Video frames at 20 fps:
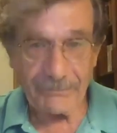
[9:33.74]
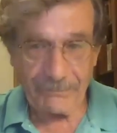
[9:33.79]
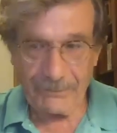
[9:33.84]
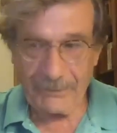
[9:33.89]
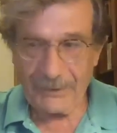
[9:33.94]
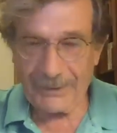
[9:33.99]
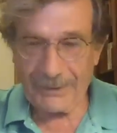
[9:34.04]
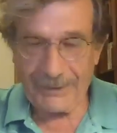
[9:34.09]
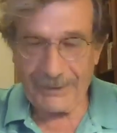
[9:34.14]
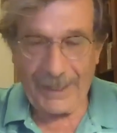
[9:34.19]

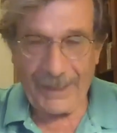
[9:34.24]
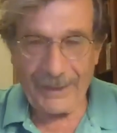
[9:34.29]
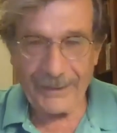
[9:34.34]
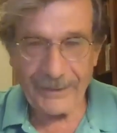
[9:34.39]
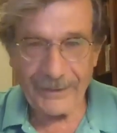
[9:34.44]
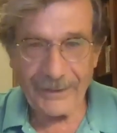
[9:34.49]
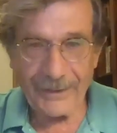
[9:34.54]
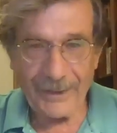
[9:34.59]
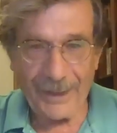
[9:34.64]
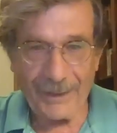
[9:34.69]
it had
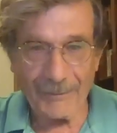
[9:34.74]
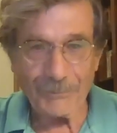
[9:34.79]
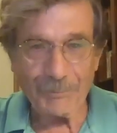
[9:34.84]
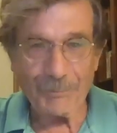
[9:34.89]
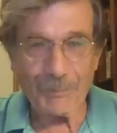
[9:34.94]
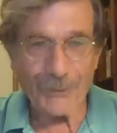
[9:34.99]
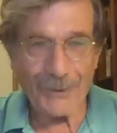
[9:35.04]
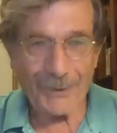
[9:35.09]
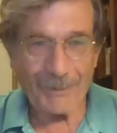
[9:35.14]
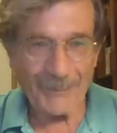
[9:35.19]
an
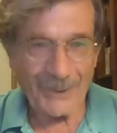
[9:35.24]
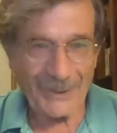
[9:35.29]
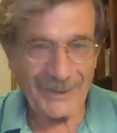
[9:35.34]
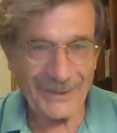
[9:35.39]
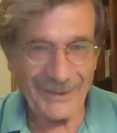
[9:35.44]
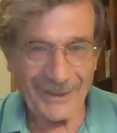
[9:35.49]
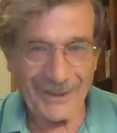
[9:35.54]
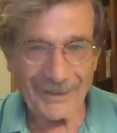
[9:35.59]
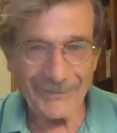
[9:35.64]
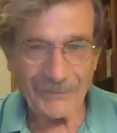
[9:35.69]
outcome. And
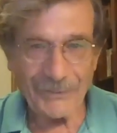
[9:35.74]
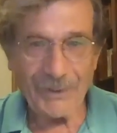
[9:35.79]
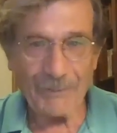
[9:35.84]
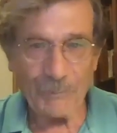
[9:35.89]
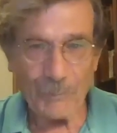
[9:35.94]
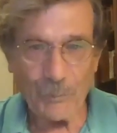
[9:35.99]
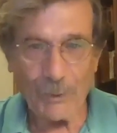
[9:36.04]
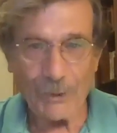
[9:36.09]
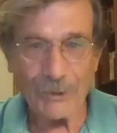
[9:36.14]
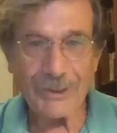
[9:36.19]
the outcome
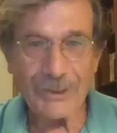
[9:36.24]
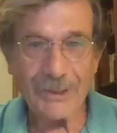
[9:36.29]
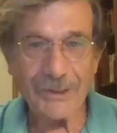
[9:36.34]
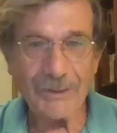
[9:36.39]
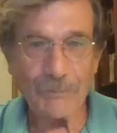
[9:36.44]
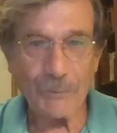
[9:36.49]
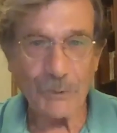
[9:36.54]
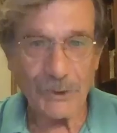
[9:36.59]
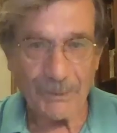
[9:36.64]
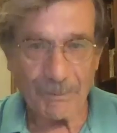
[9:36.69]
was that there
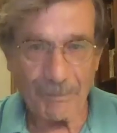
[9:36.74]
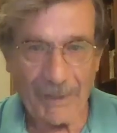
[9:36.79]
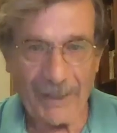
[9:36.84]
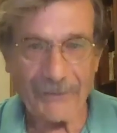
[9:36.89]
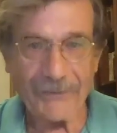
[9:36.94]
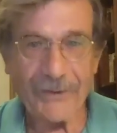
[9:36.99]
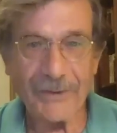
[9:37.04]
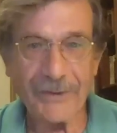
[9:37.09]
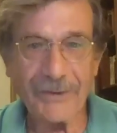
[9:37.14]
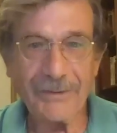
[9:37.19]
was a
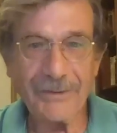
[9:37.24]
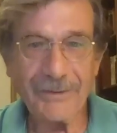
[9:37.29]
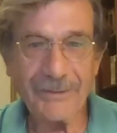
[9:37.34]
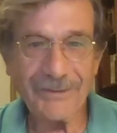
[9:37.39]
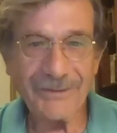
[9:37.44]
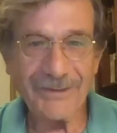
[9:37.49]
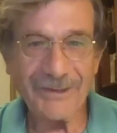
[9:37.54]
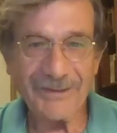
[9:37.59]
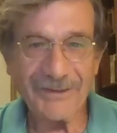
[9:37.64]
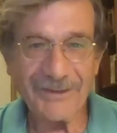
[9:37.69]
method
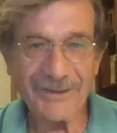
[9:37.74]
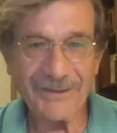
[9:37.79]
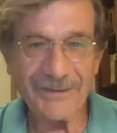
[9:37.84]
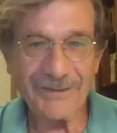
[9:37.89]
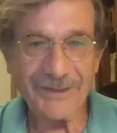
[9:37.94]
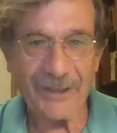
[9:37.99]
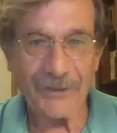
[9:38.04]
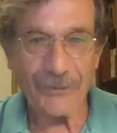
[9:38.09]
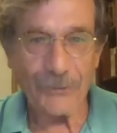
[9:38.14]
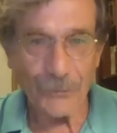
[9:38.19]
that
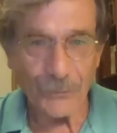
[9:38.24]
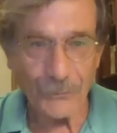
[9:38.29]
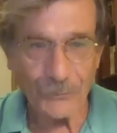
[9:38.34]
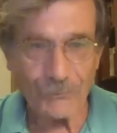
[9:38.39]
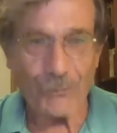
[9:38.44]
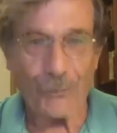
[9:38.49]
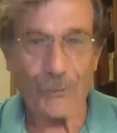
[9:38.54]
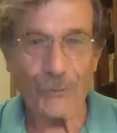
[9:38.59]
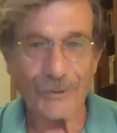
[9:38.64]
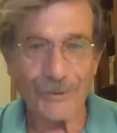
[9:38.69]
can
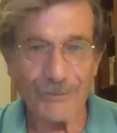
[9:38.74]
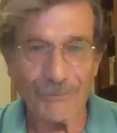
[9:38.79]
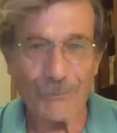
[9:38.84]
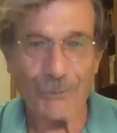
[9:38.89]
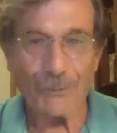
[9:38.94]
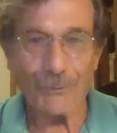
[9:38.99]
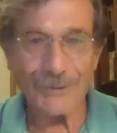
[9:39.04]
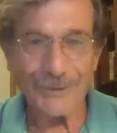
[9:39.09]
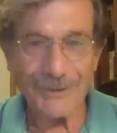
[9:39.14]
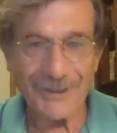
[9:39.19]
control the
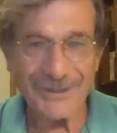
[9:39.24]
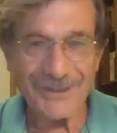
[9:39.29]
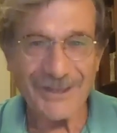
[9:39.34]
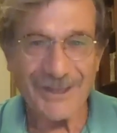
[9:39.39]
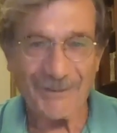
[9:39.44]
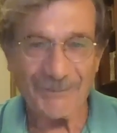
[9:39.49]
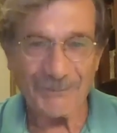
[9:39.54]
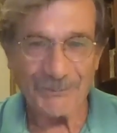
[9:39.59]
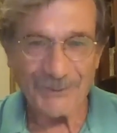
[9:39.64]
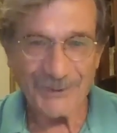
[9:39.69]
false
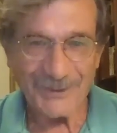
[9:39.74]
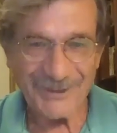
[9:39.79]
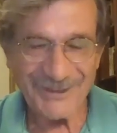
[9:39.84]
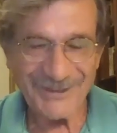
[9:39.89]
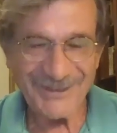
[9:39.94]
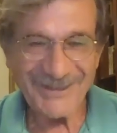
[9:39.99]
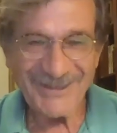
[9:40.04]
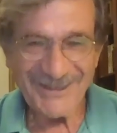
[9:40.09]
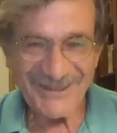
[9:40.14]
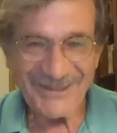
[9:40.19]
discovery
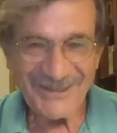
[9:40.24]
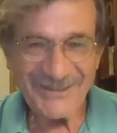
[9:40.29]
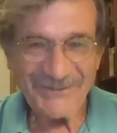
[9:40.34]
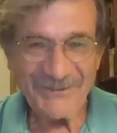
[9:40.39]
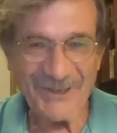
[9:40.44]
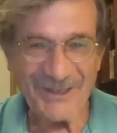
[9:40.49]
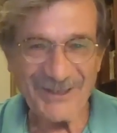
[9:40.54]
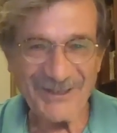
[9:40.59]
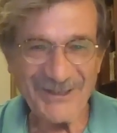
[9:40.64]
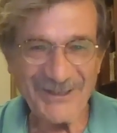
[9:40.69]

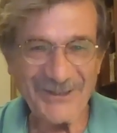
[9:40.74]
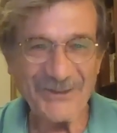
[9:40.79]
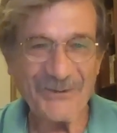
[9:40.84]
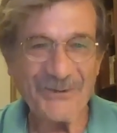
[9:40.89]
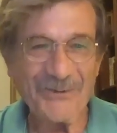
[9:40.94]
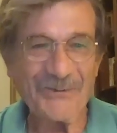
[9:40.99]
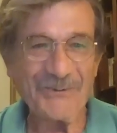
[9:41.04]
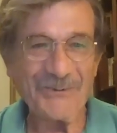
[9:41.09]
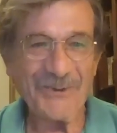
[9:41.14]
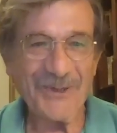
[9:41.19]
rate.
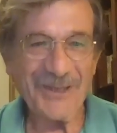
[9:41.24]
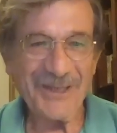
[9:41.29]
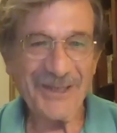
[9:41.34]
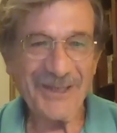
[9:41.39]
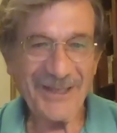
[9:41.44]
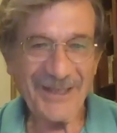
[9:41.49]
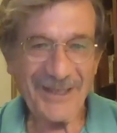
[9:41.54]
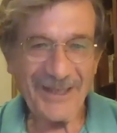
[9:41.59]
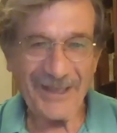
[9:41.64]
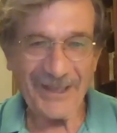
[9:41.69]
So,
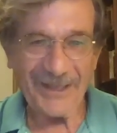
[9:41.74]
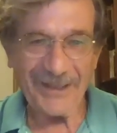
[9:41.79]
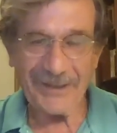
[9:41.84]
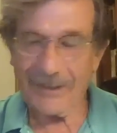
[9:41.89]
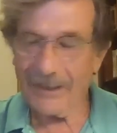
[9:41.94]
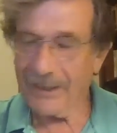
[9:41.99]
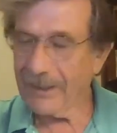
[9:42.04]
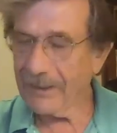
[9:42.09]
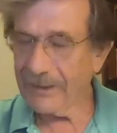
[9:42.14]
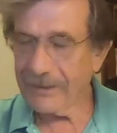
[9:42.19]

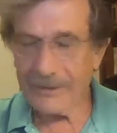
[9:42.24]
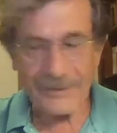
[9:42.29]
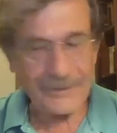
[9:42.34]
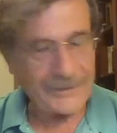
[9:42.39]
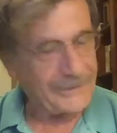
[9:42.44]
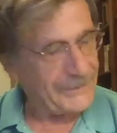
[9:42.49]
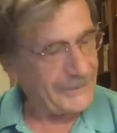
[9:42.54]
and